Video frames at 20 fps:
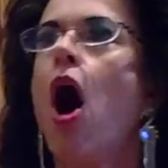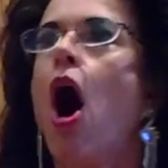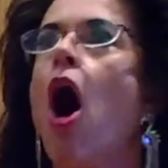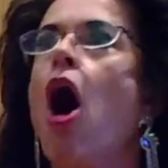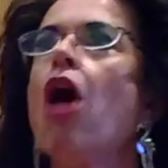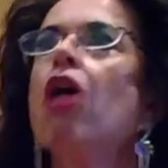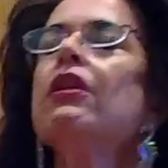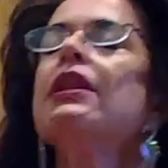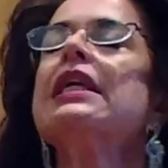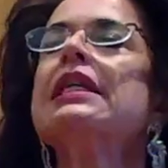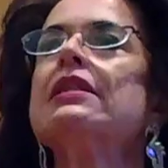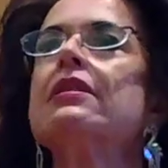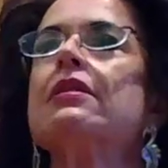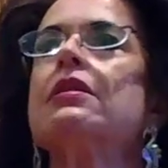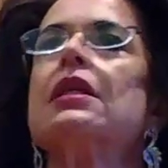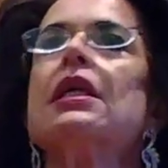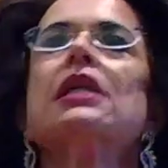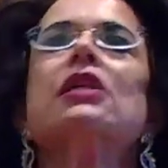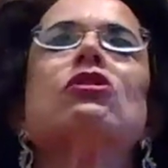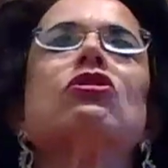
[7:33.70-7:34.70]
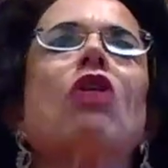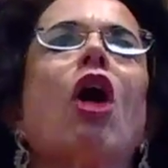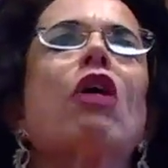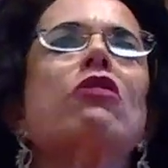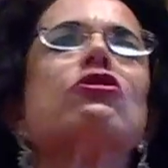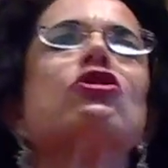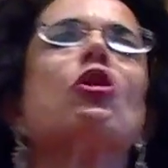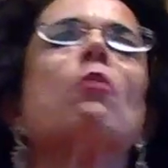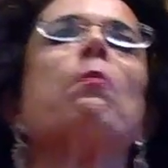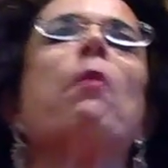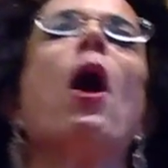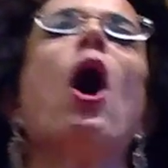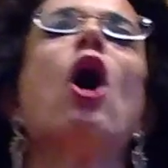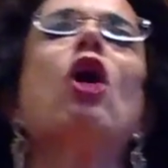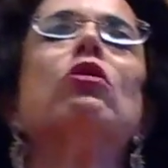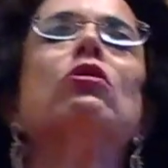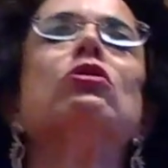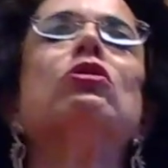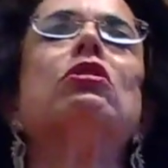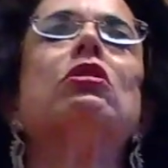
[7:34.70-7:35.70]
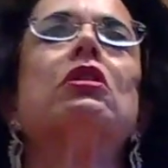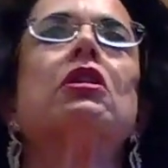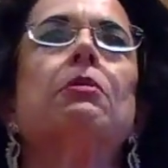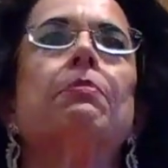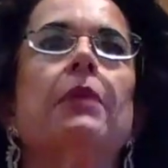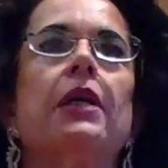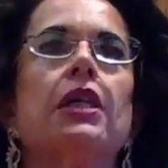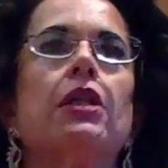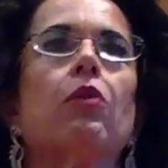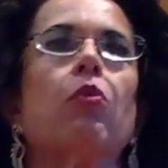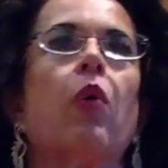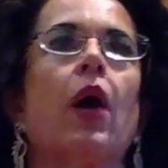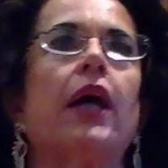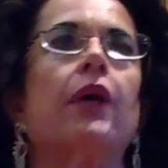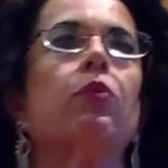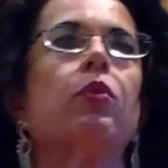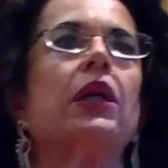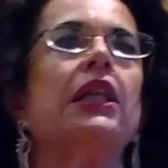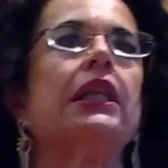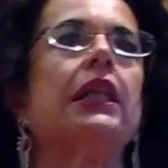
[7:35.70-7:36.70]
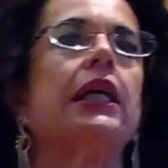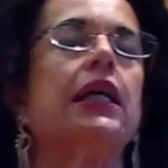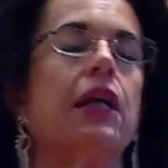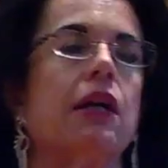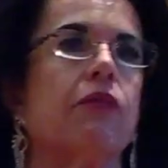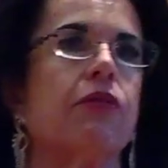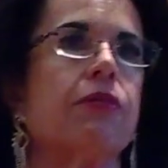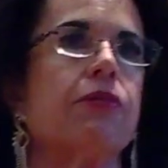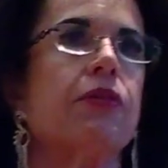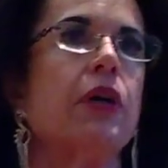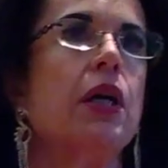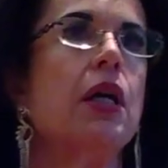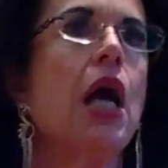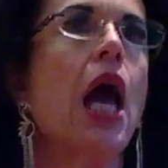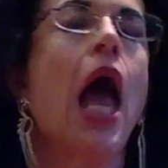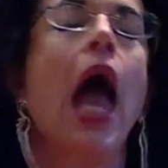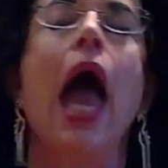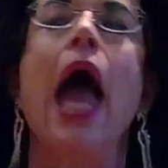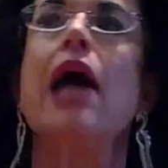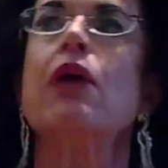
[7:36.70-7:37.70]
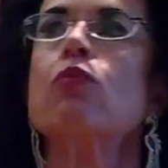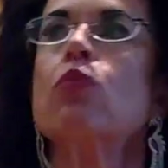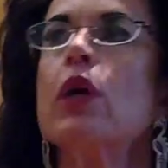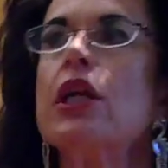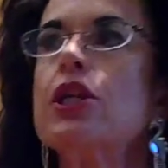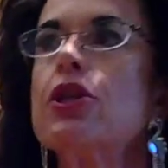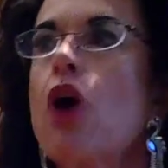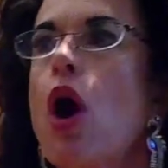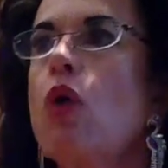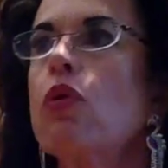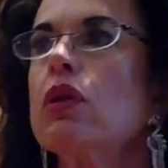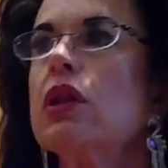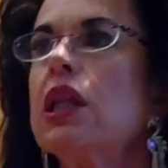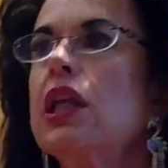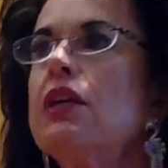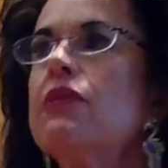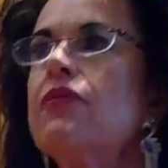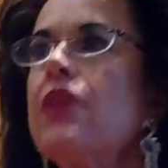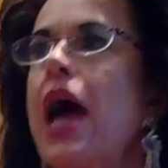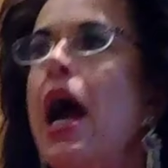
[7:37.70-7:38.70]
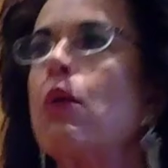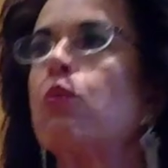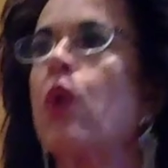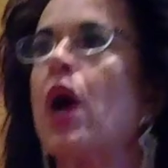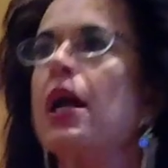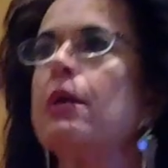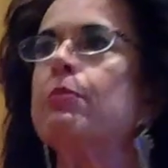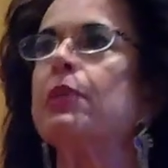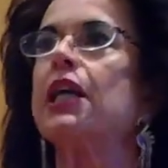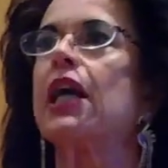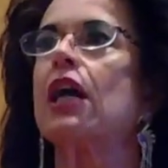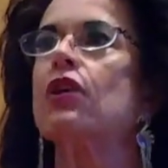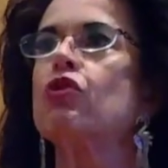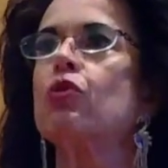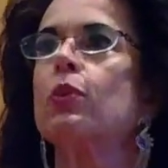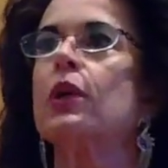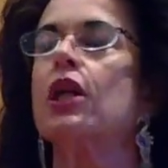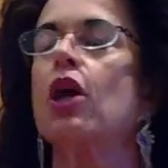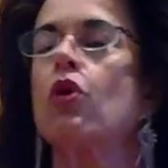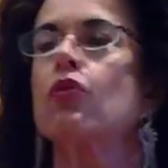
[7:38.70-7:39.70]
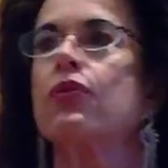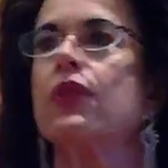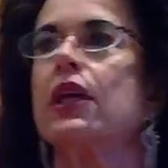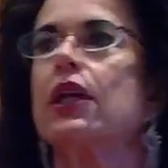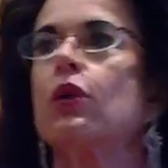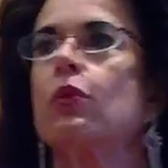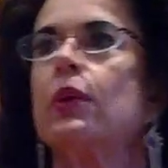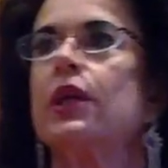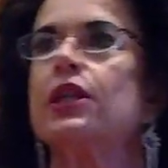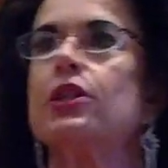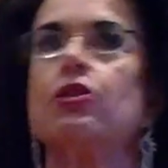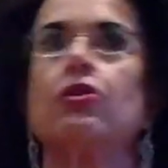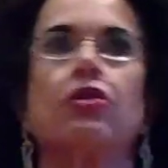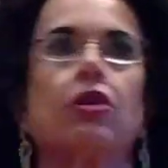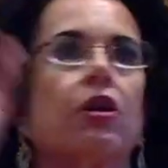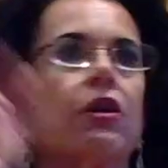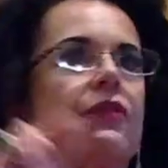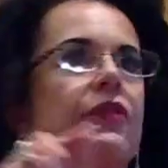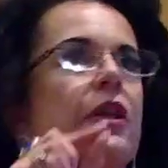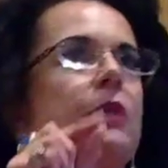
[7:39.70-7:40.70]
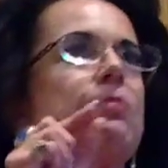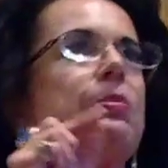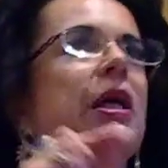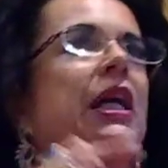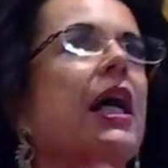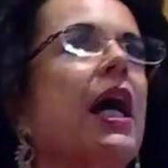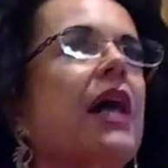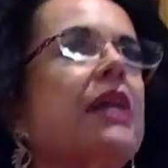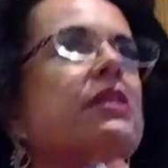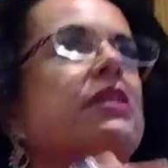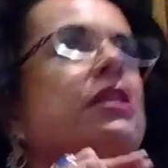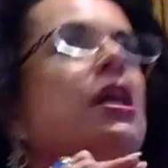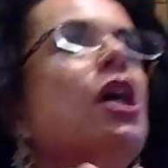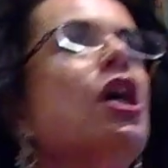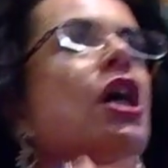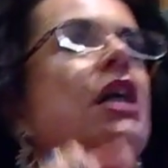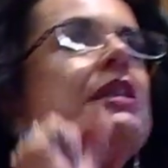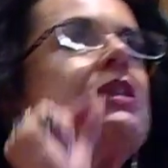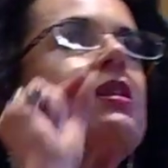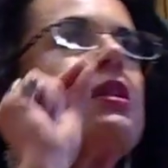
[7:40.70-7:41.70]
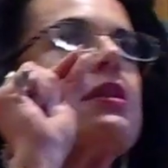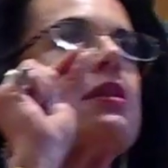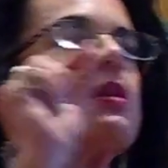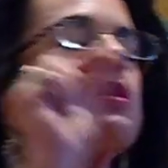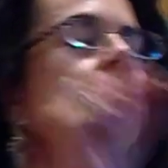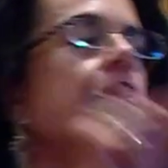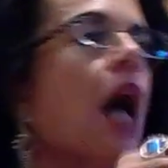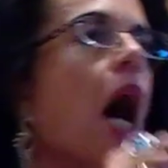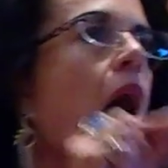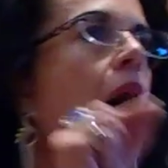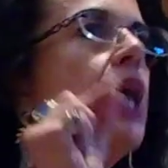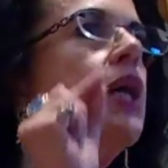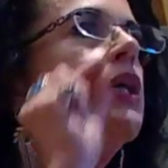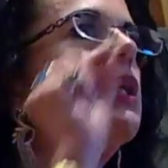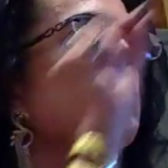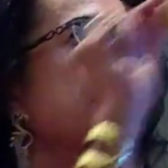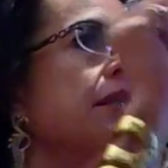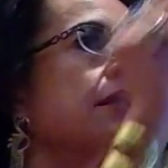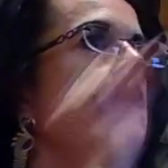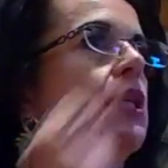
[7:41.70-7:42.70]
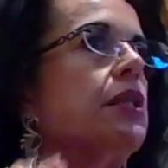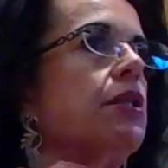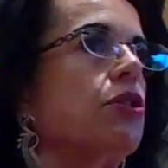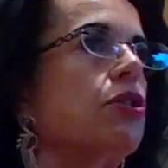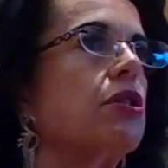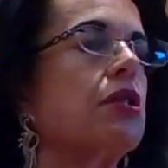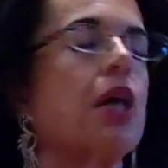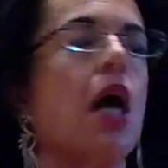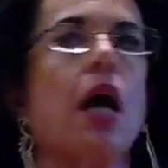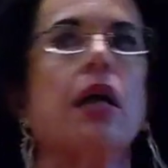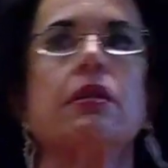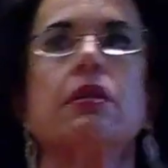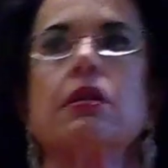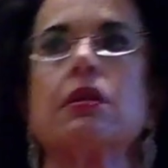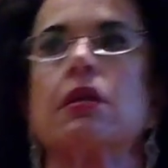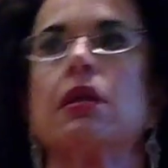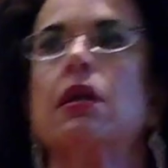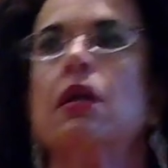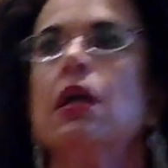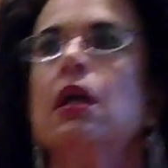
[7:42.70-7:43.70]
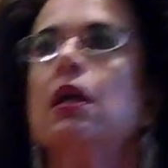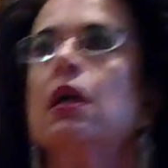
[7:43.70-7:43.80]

All these things are supposed to be the way we live. And we don't live that way because we don't think we deserve it, because society teaches us